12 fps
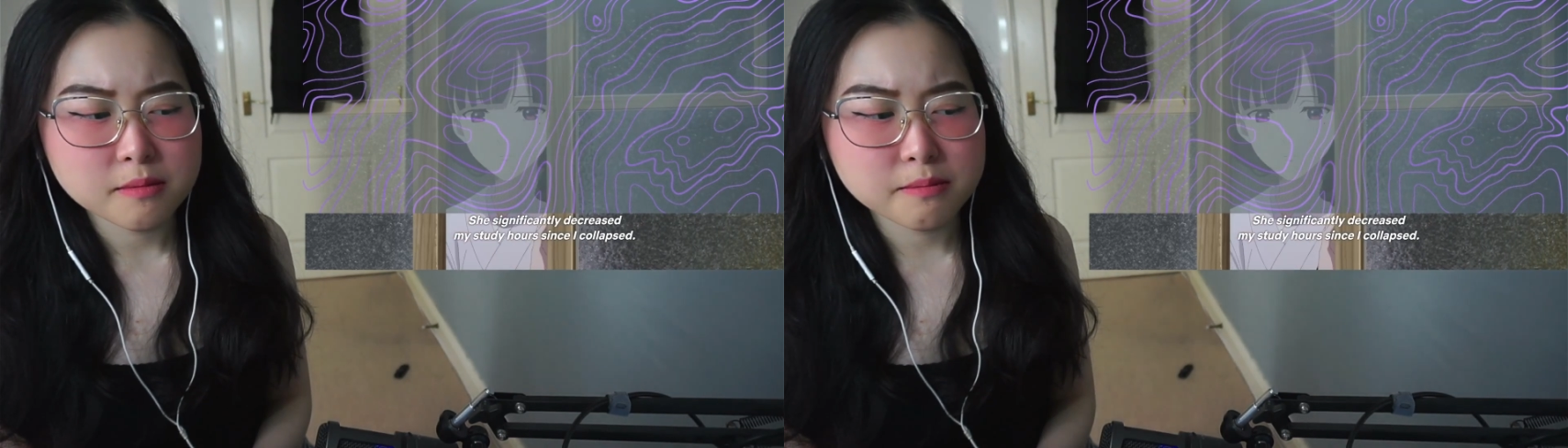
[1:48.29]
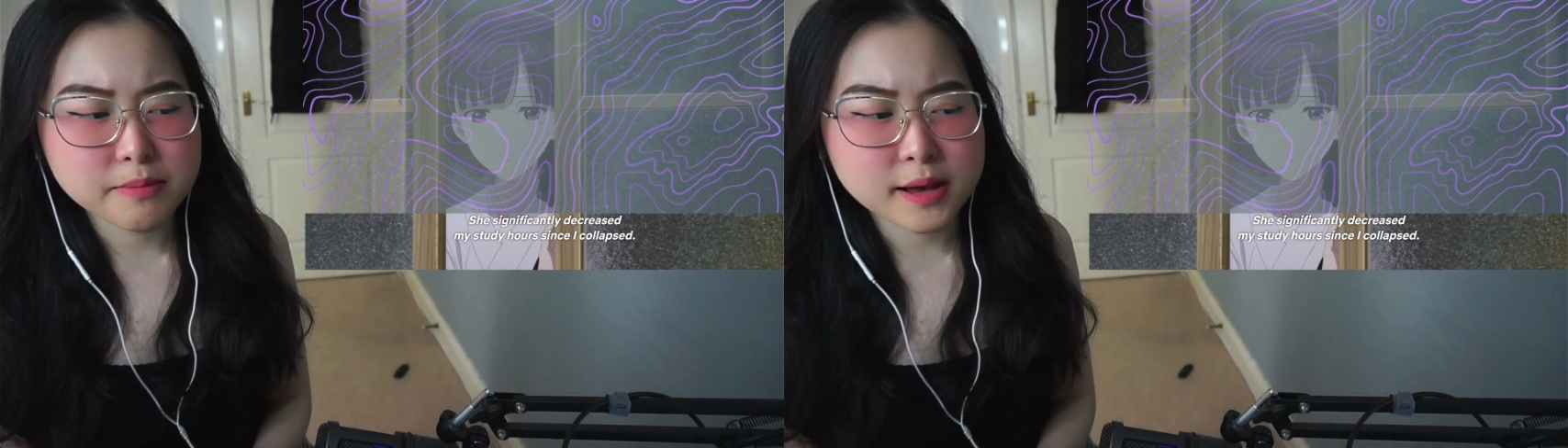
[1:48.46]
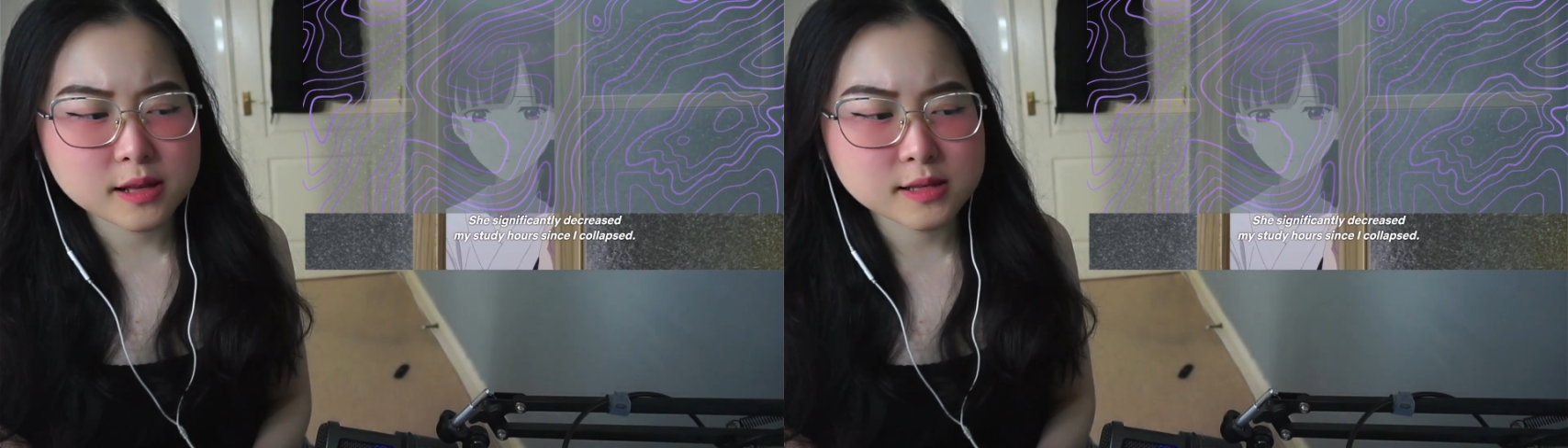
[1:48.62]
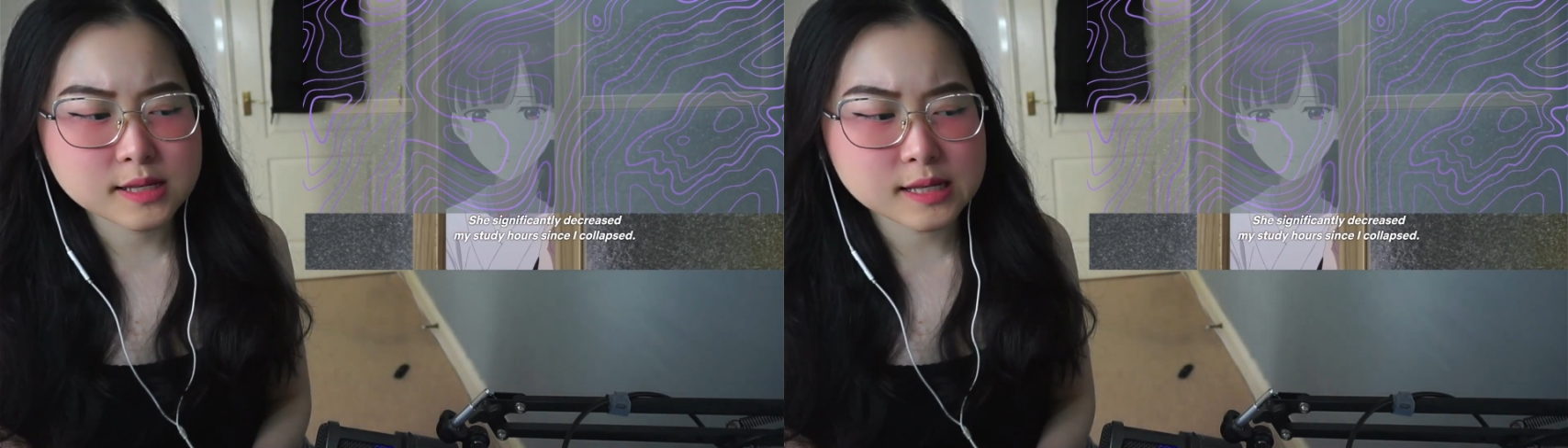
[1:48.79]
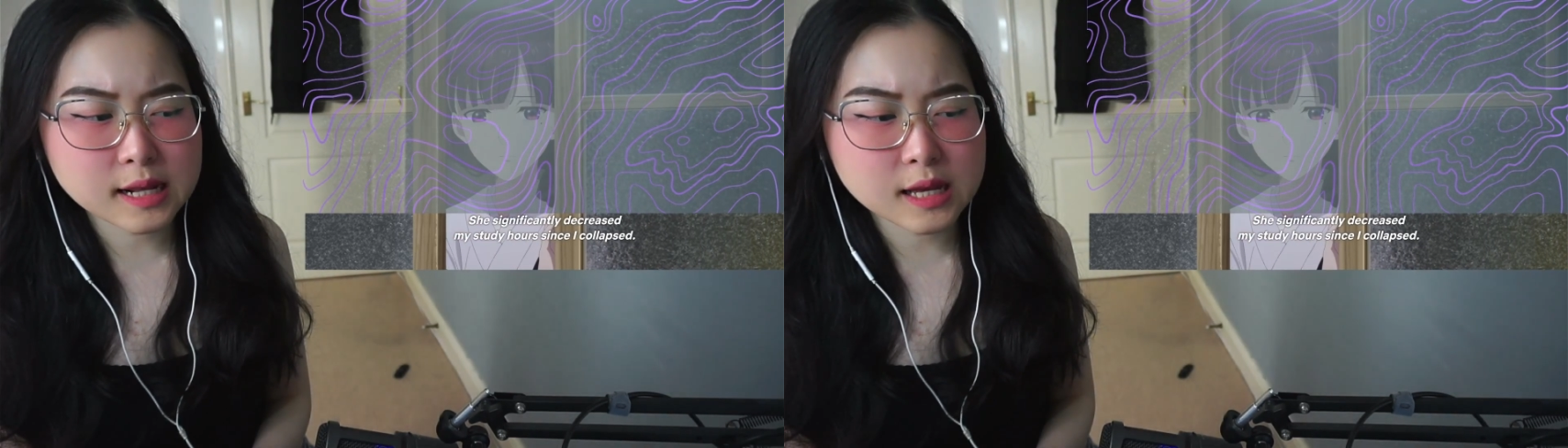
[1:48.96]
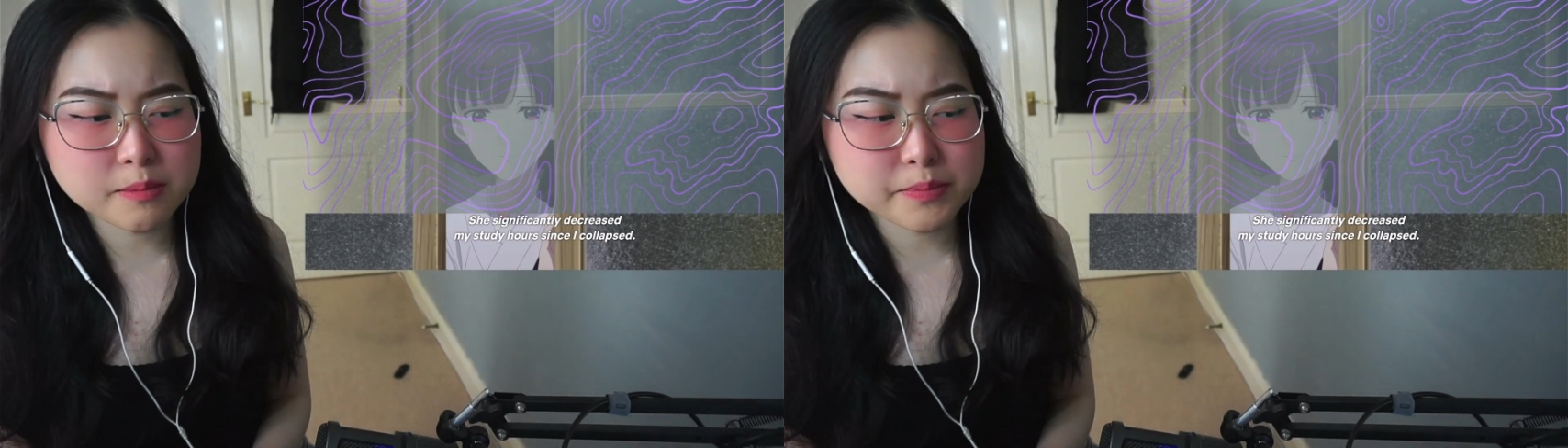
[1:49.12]
Bad
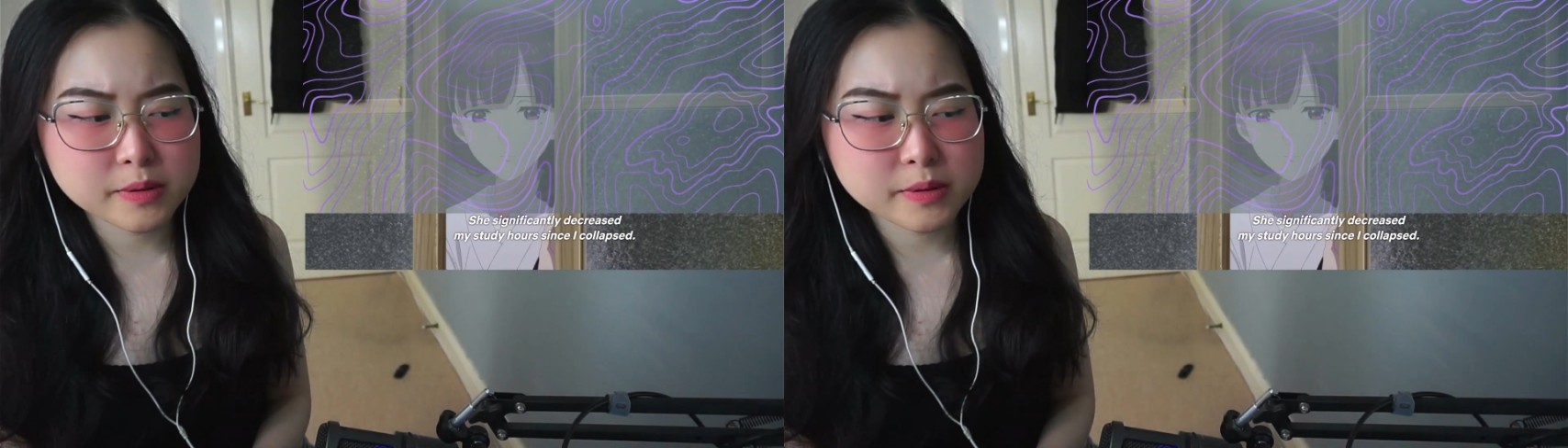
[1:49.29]
sleep.